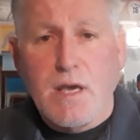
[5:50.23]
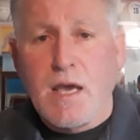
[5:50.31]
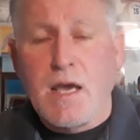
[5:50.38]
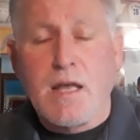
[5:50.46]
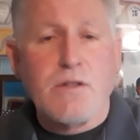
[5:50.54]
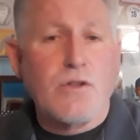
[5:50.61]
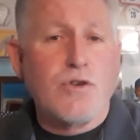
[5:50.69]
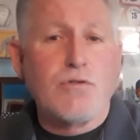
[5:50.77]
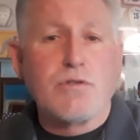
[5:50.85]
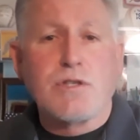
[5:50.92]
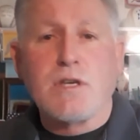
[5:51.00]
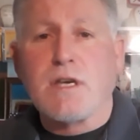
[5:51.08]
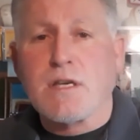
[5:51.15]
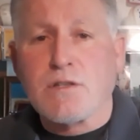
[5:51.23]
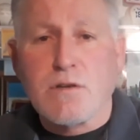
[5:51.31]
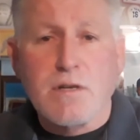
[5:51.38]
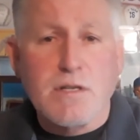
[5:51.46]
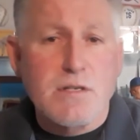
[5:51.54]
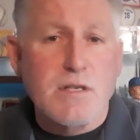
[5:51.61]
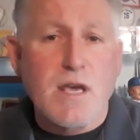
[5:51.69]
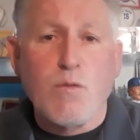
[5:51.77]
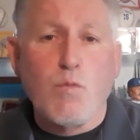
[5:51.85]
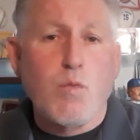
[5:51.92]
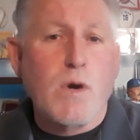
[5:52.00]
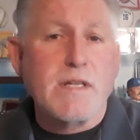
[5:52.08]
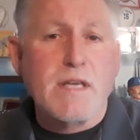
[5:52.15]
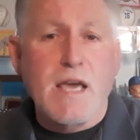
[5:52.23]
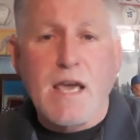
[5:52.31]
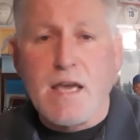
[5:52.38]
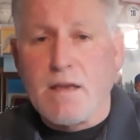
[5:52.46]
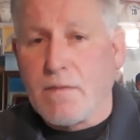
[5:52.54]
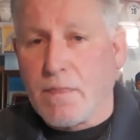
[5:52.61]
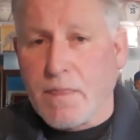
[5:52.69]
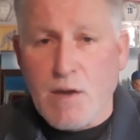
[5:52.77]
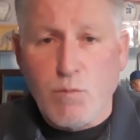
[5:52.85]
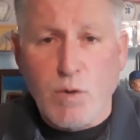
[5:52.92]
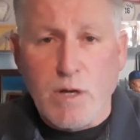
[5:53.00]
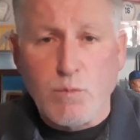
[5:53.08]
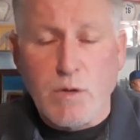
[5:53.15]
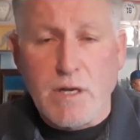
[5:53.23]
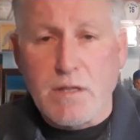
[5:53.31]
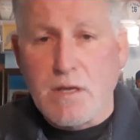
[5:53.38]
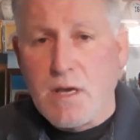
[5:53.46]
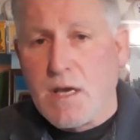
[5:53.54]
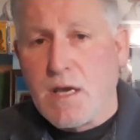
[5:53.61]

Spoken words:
and usually it's going to say what gang they run with,